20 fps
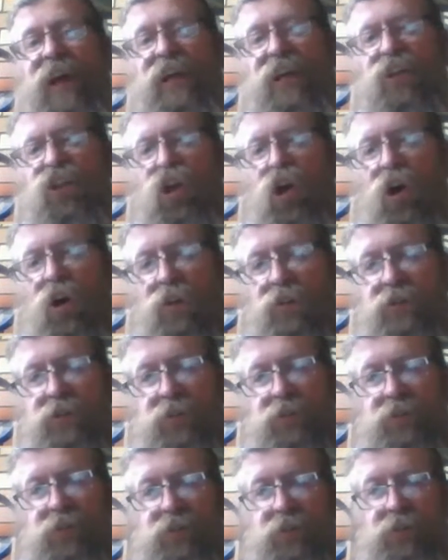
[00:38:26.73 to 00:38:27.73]
they are
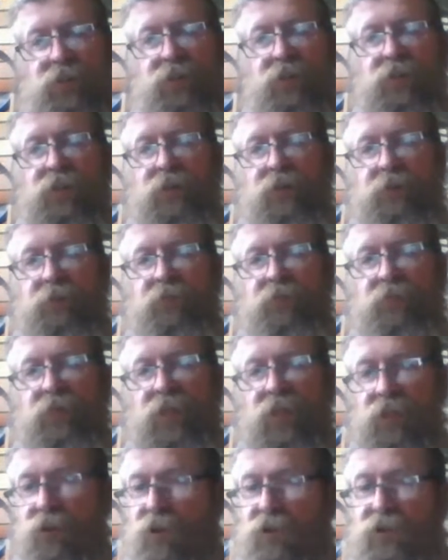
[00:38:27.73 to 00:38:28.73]
constant
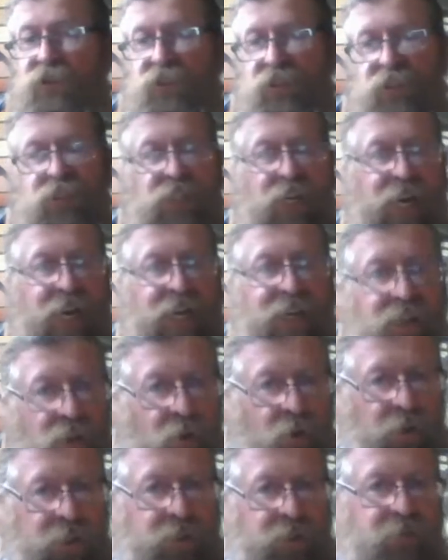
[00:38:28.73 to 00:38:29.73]
and
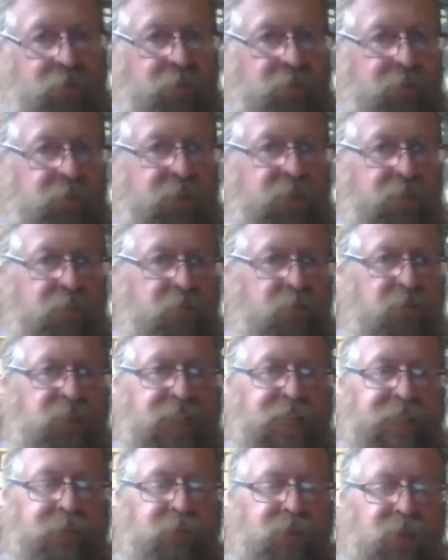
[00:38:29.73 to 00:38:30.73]
loyal,
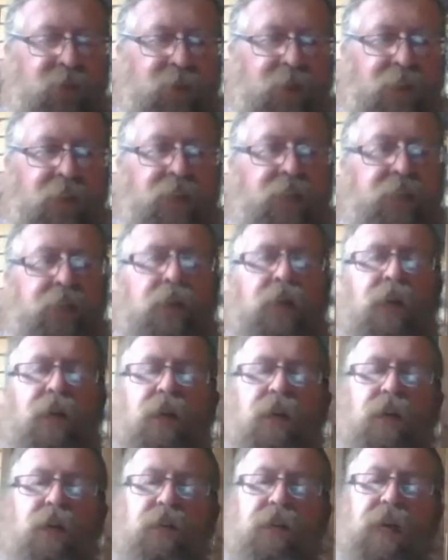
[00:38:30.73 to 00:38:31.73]
same sort of thing.
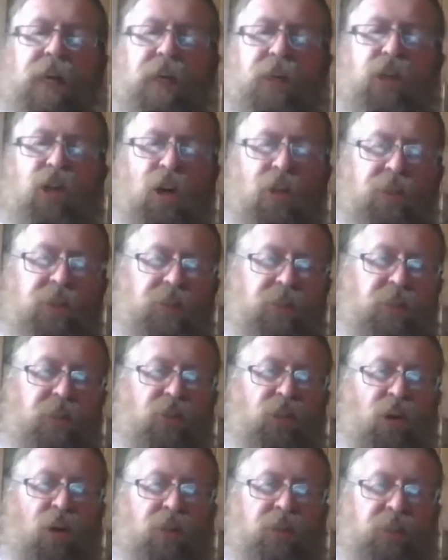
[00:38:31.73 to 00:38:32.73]
They are
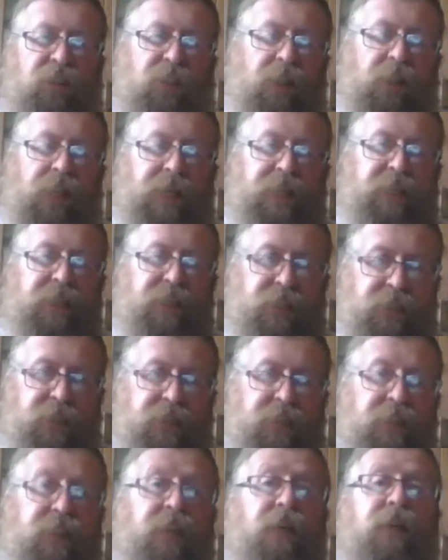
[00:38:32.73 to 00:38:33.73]
constant
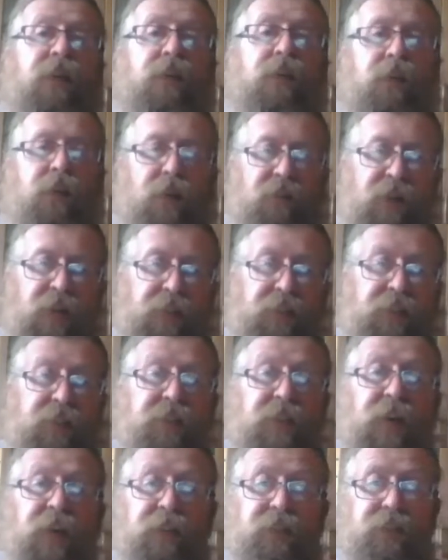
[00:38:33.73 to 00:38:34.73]
constellations around the
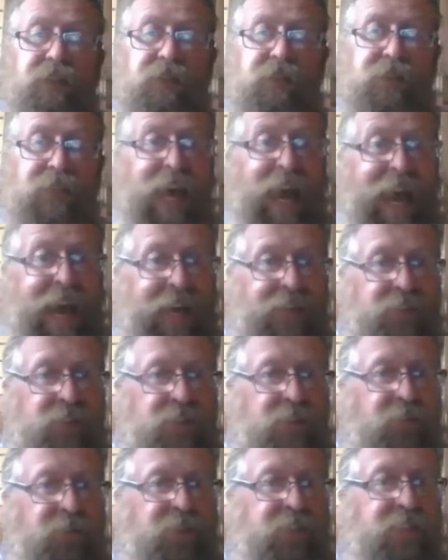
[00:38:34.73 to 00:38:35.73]
sun,
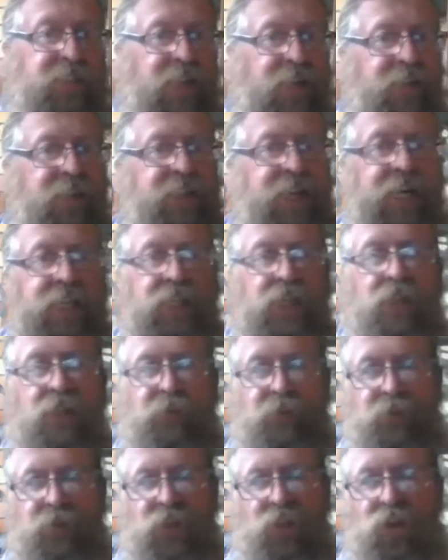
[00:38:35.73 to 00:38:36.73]
houses of the zodiac,
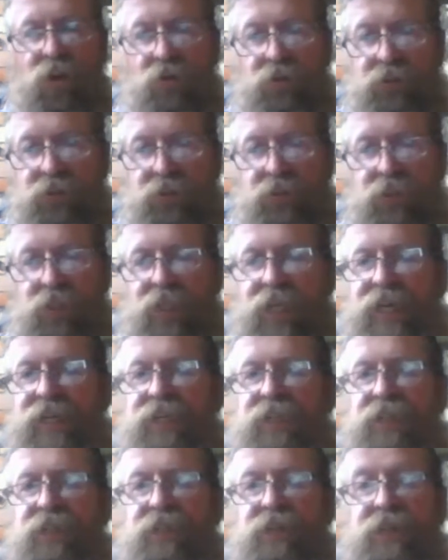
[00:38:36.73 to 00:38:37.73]
the
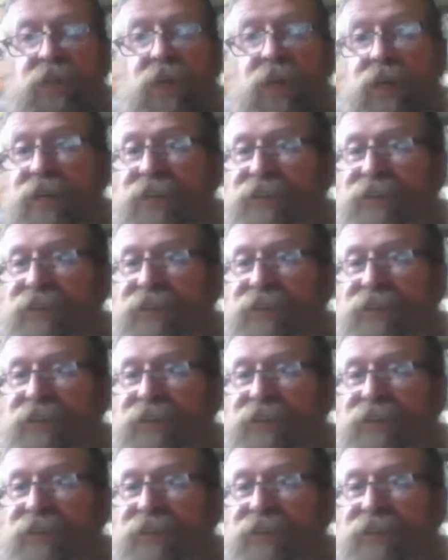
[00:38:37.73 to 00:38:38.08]
constellations,